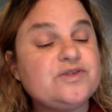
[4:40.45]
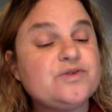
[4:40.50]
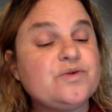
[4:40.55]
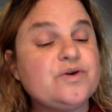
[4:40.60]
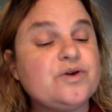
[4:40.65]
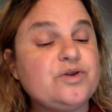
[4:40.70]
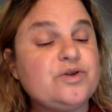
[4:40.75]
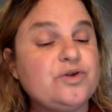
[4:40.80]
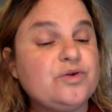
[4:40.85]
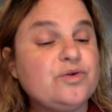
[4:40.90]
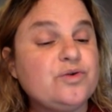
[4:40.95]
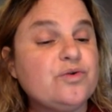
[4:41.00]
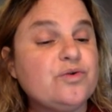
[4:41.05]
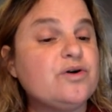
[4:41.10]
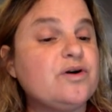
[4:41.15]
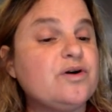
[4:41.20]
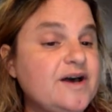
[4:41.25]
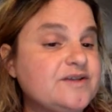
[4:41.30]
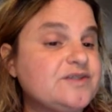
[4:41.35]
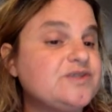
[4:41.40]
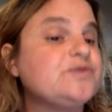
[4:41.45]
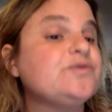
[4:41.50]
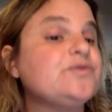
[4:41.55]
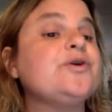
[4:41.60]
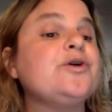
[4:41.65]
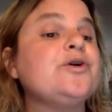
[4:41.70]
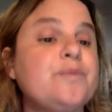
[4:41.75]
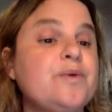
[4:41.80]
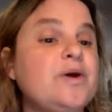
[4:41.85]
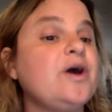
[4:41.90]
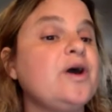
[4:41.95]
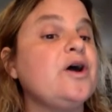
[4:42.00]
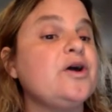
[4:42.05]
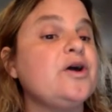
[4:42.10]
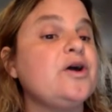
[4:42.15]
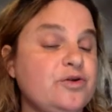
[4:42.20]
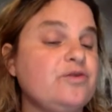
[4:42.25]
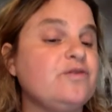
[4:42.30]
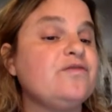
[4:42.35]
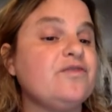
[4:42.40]
Google Classroom, a
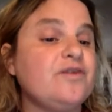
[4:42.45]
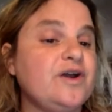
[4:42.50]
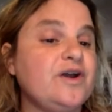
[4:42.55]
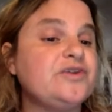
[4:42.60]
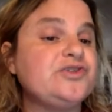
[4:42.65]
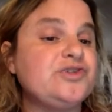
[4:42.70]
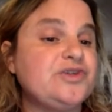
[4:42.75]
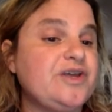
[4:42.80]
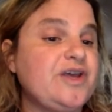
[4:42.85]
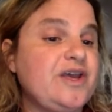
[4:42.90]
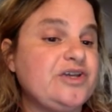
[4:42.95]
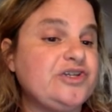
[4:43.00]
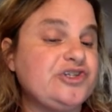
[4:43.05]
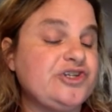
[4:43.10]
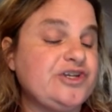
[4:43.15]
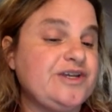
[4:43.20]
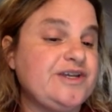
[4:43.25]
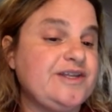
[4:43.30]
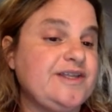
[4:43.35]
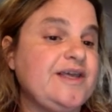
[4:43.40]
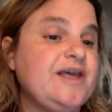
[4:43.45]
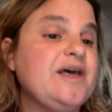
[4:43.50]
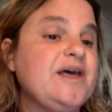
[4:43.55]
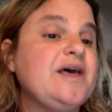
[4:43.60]
Google for Education